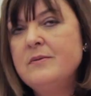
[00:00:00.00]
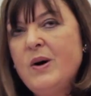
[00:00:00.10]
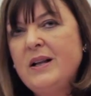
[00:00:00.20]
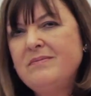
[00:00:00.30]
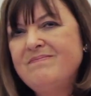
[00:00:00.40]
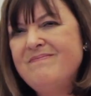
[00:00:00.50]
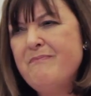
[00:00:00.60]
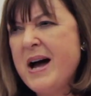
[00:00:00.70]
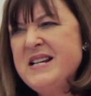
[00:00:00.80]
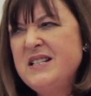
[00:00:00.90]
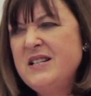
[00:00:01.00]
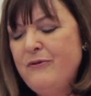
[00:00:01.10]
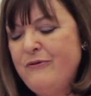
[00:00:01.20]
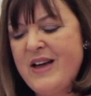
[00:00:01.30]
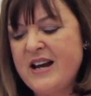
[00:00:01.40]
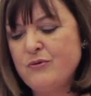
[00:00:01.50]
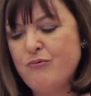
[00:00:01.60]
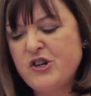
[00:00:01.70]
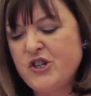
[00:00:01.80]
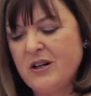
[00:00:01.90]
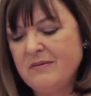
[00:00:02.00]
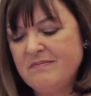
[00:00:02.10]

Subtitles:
well, might it infect Russia?